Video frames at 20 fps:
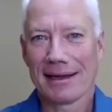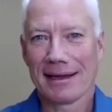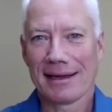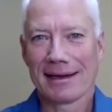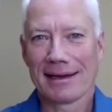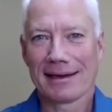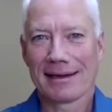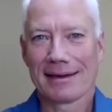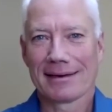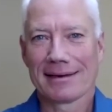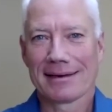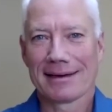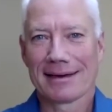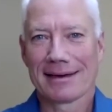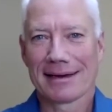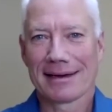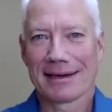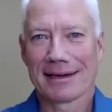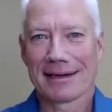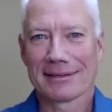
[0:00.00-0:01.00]
And
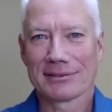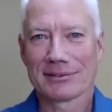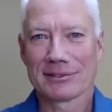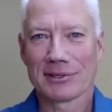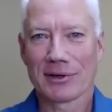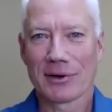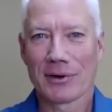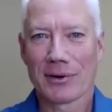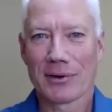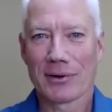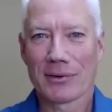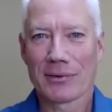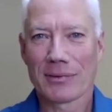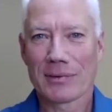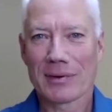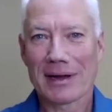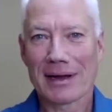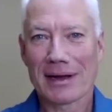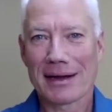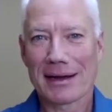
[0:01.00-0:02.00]
uh,
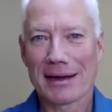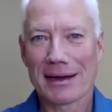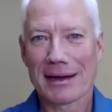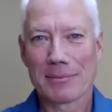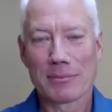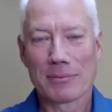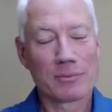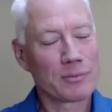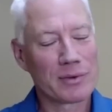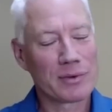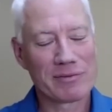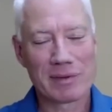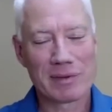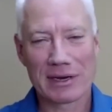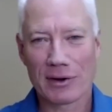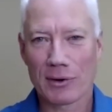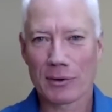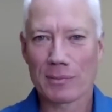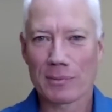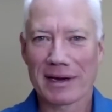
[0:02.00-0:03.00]
so um, we've
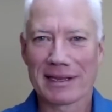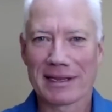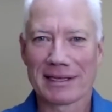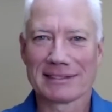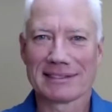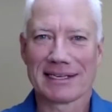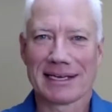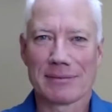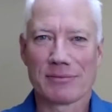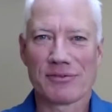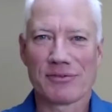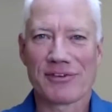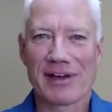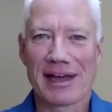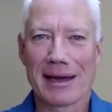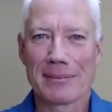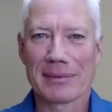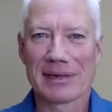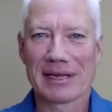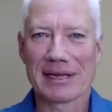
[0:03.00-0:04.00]
been owned by the same
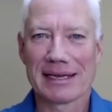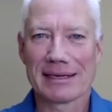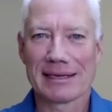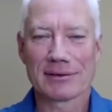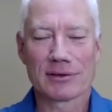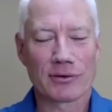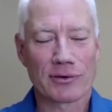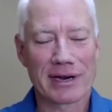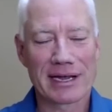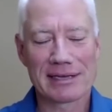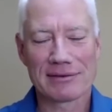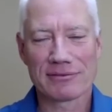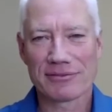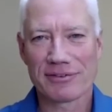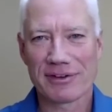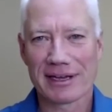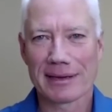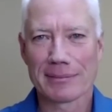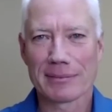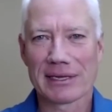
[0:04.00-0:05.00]
family, great
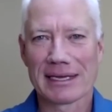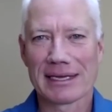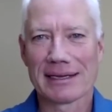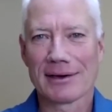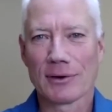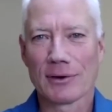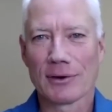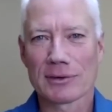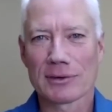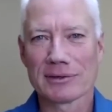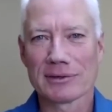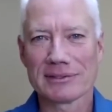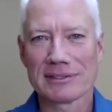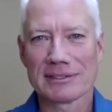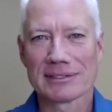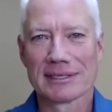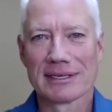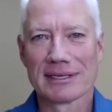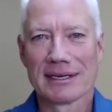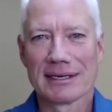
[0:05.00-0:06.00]
family
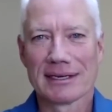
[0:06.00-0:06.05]
owners,